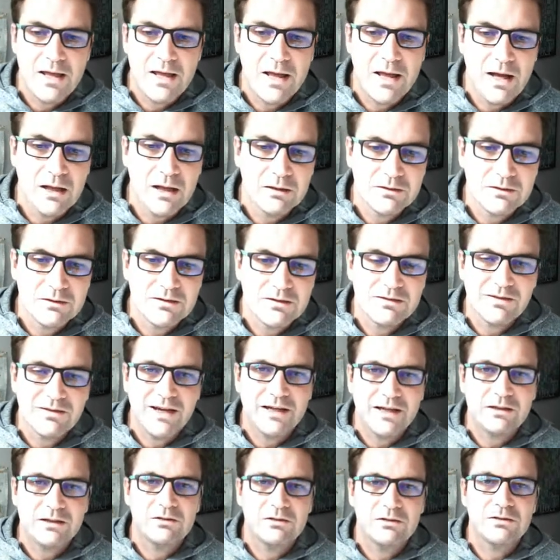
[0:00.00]
Alt
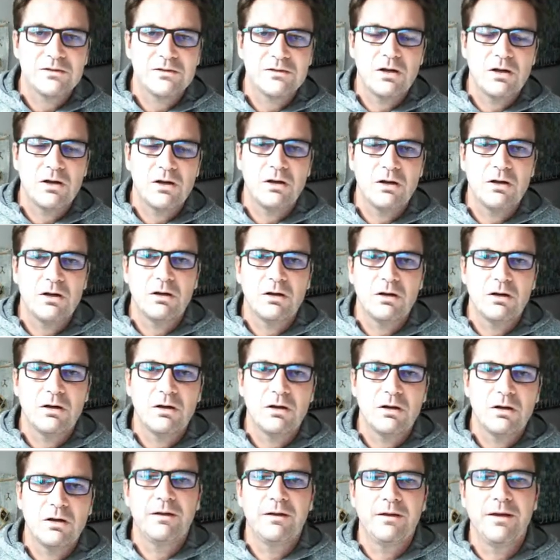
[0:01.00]
titles are
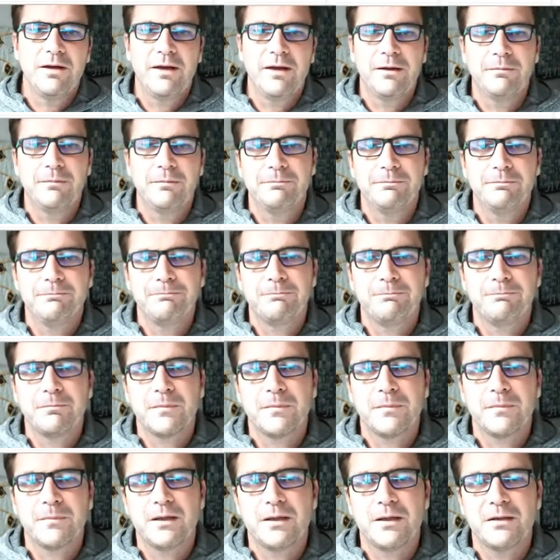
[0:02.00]

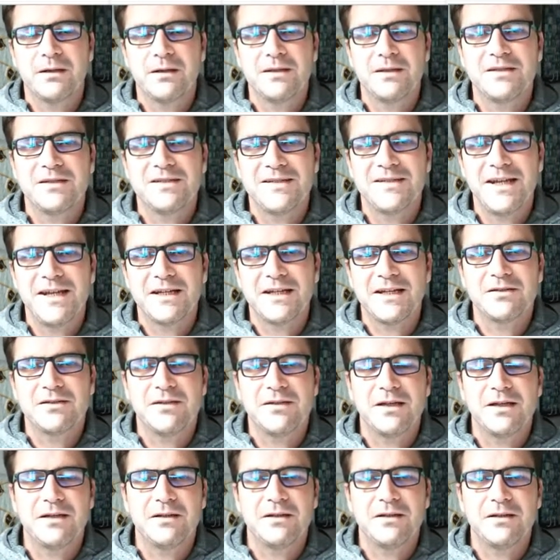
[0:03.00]
it's text
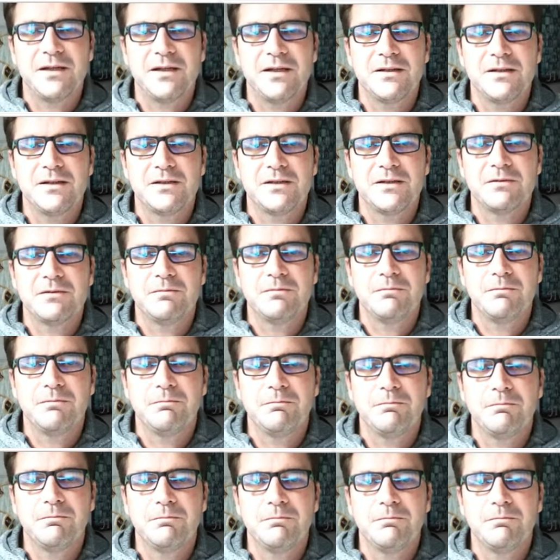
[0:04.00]
that is
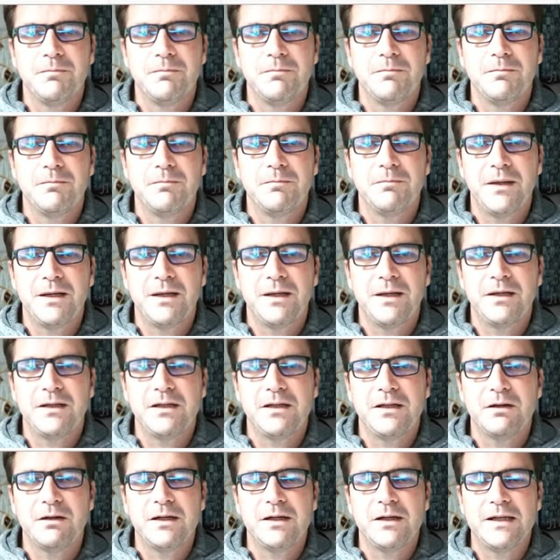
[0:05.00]
embedded
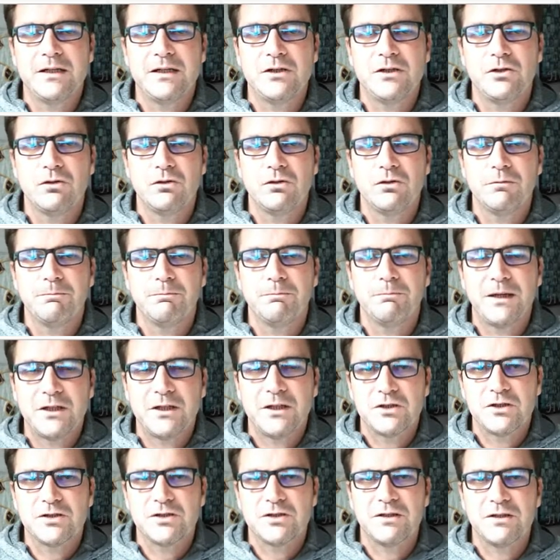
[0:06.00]
into your
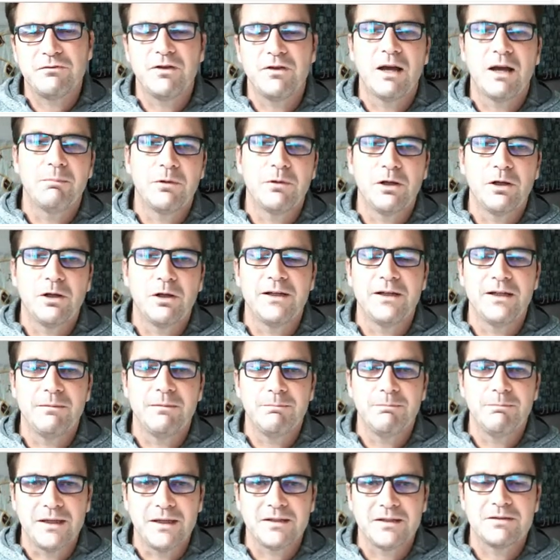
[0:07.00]
pictures if you upload any
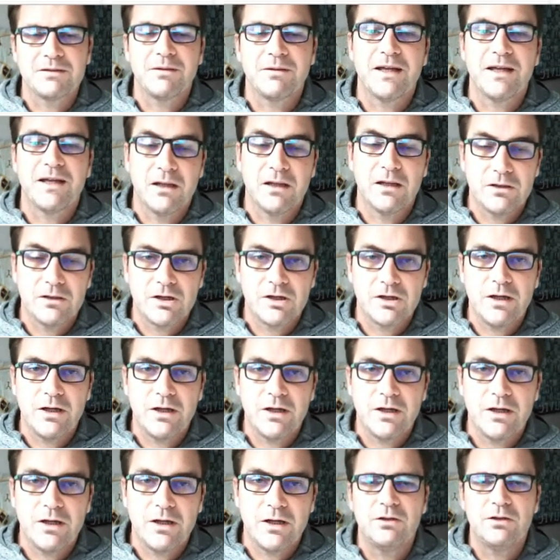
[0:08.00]
pics. And I'll show you
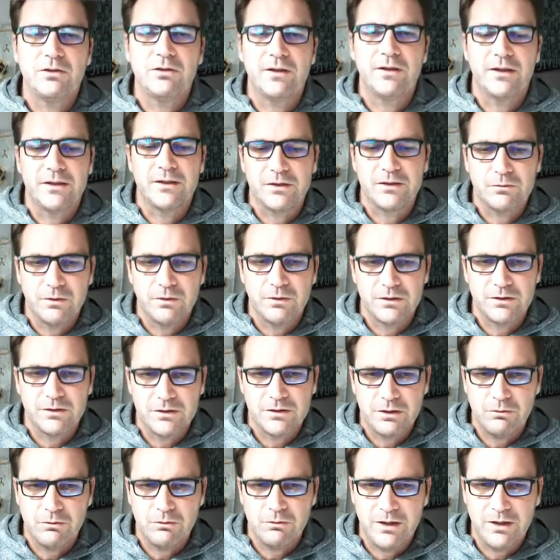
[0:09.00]
how to do that as well, so
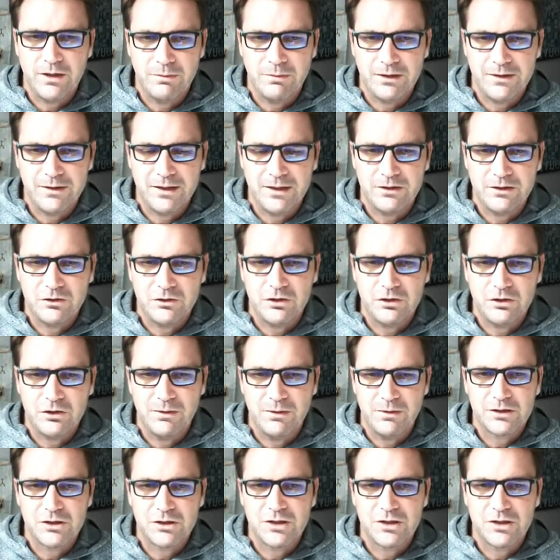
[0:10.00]
don't worry about that too
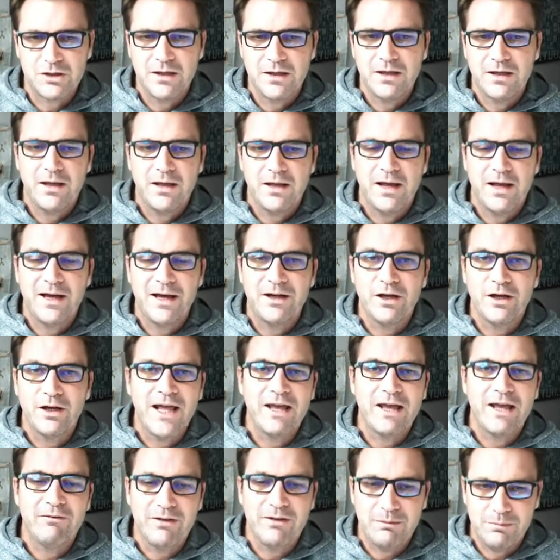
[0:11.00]
much. I don't
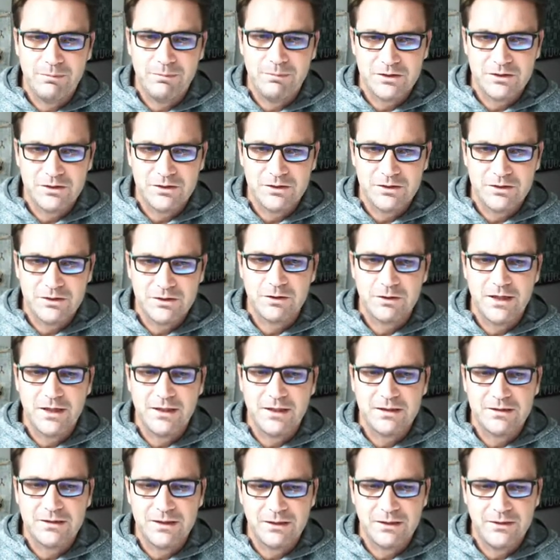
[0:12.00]
have any pictures, so I'm going to
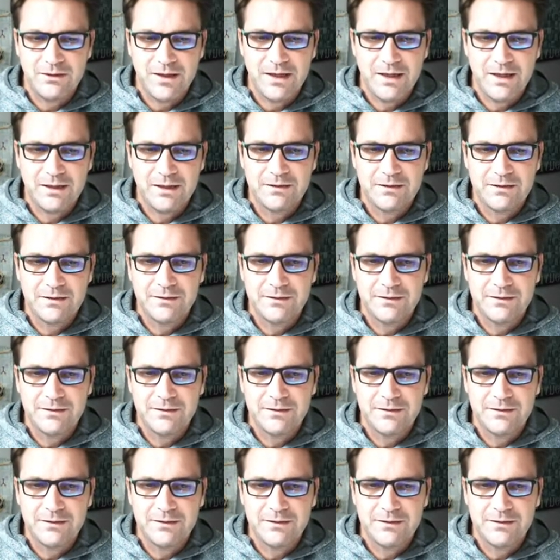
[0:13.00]
untick that.